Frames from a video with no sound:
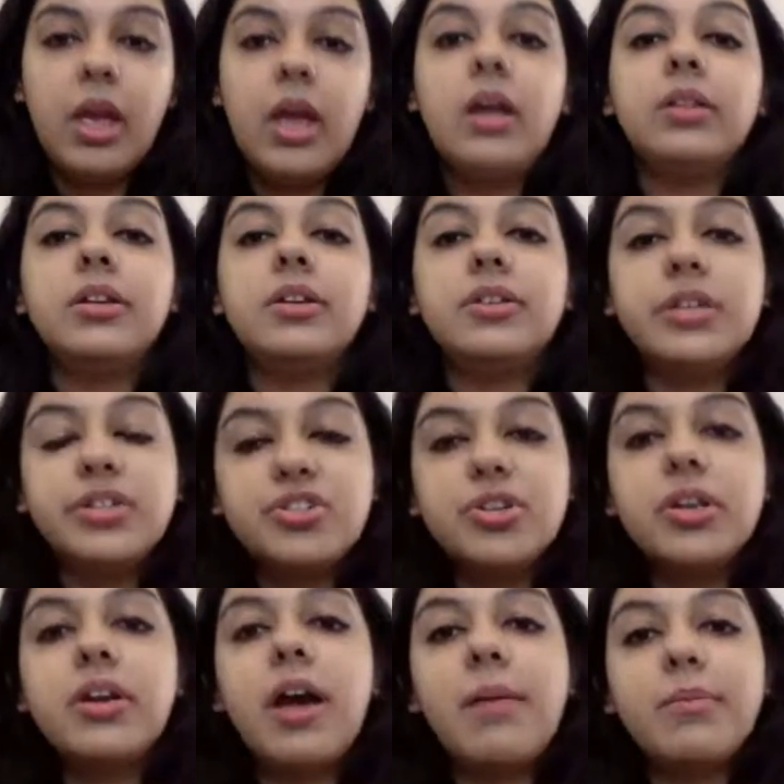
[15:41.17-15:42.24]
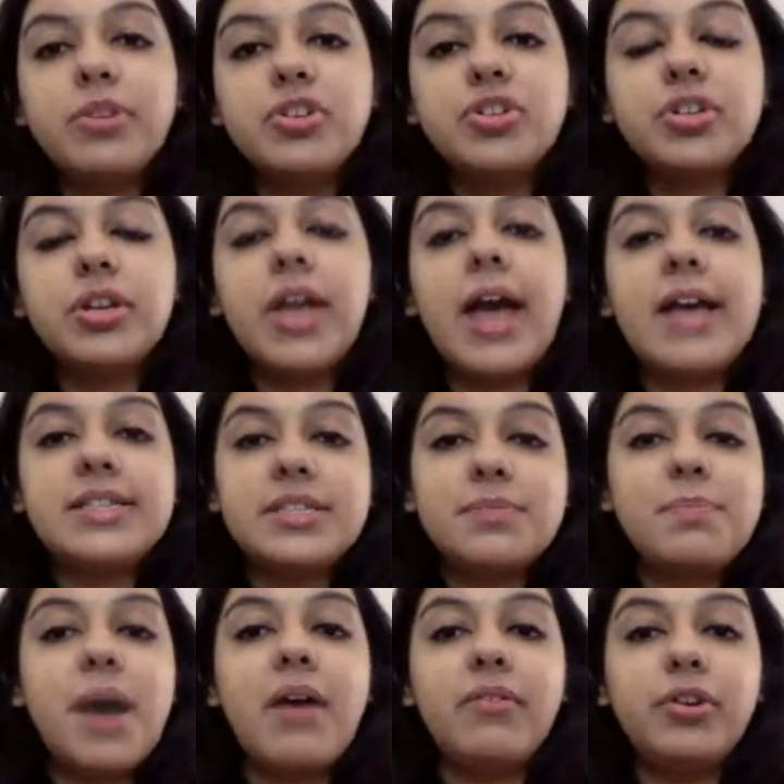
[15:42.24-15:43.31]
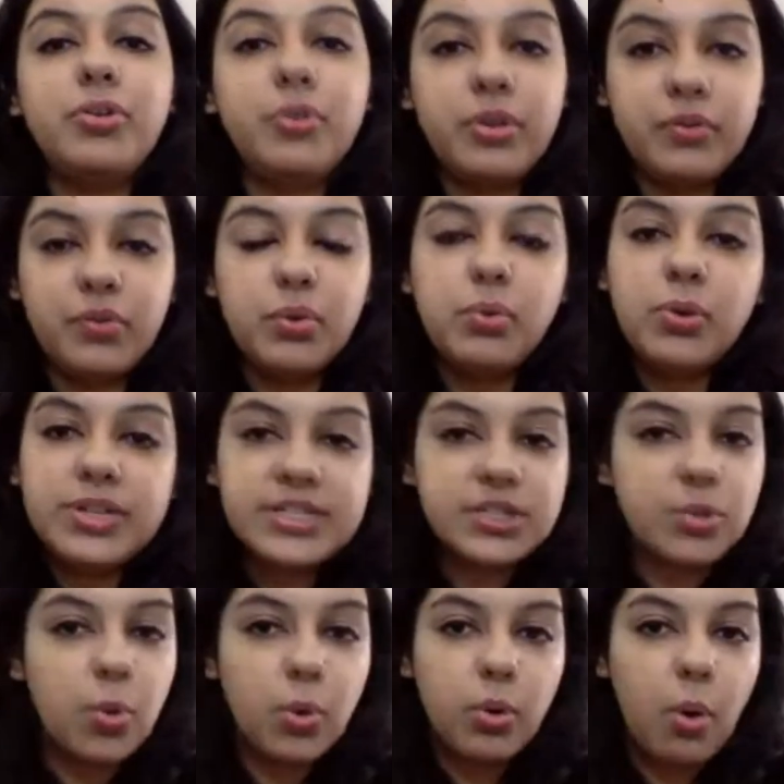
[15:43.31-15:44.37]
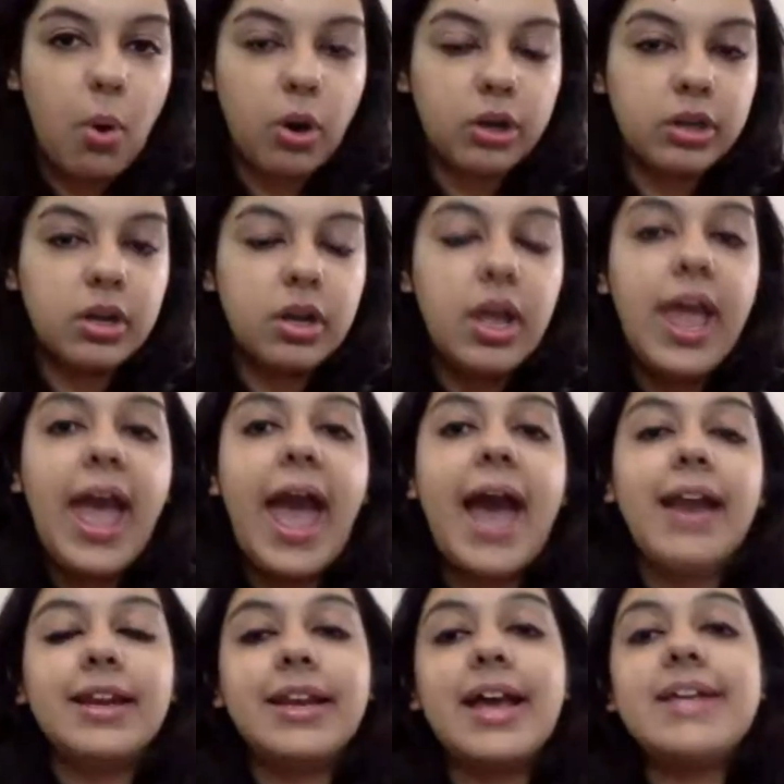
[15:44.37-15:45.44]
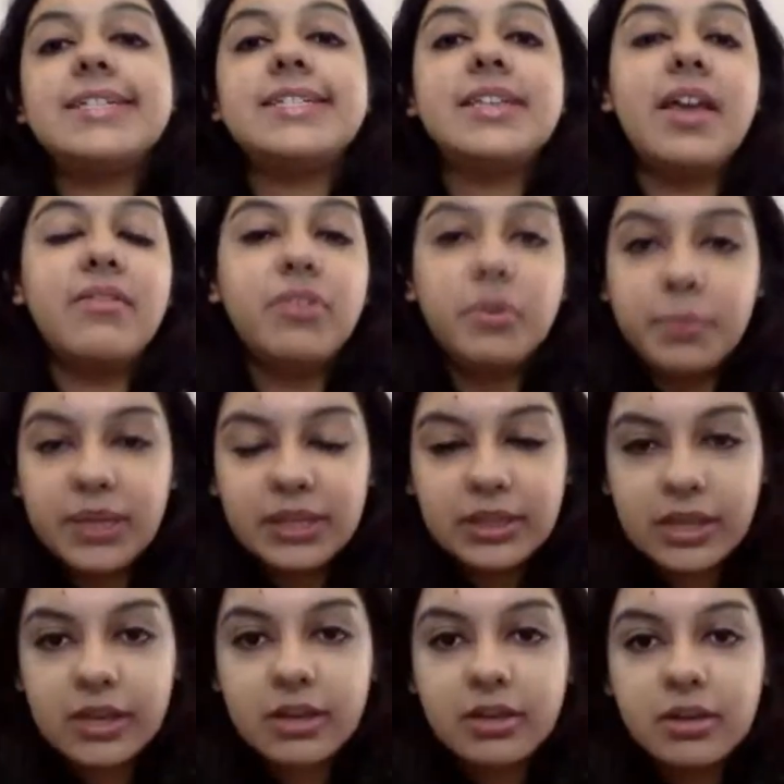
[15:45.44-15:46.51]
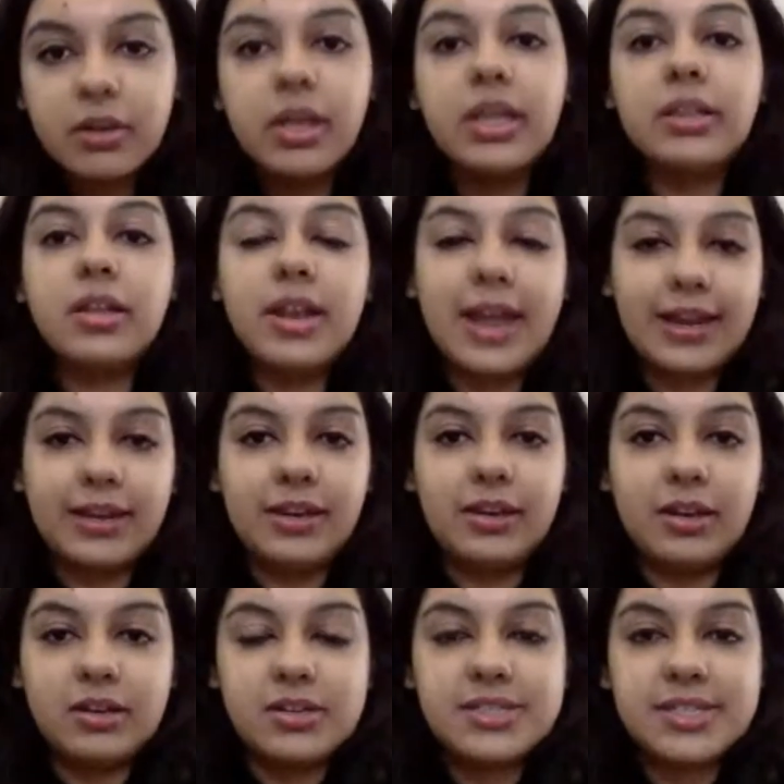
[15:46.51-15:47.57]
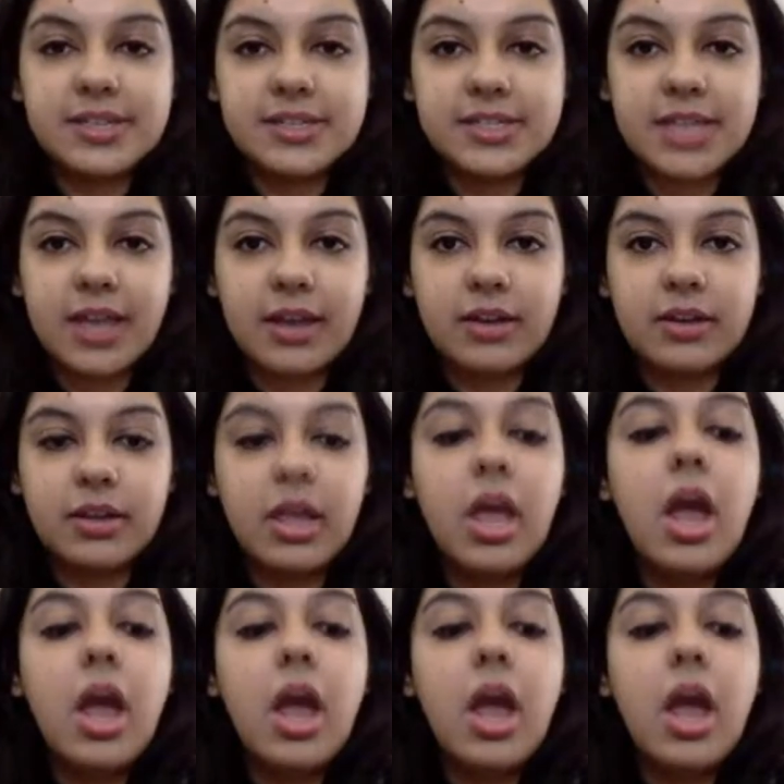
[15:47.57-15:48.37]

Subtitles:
The district commission has the power to review its own order, and it has never been there in the 1986 Act.